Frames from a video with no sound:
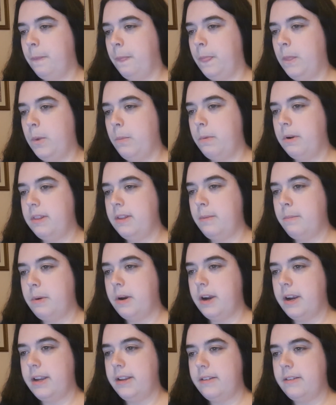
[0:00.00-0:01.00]
No birthday
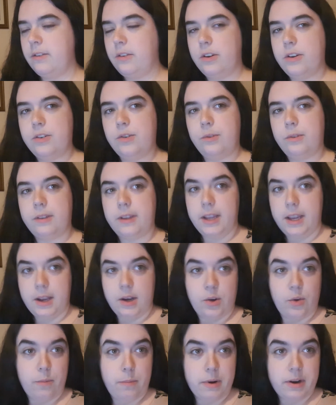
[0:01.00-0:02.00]
parties. Sorry, Josie,
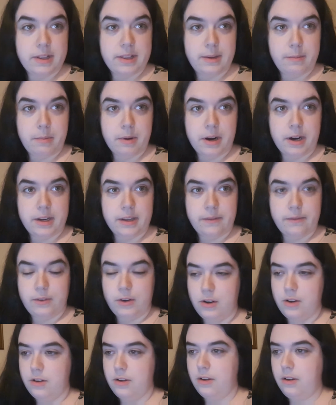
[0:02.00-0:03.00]
and no birthday parties for
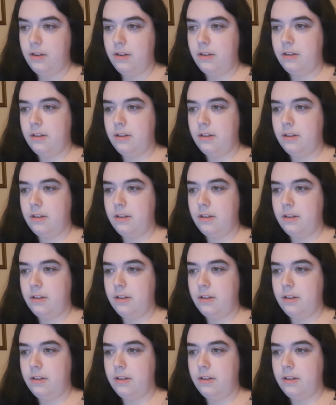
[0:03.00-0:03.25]
you.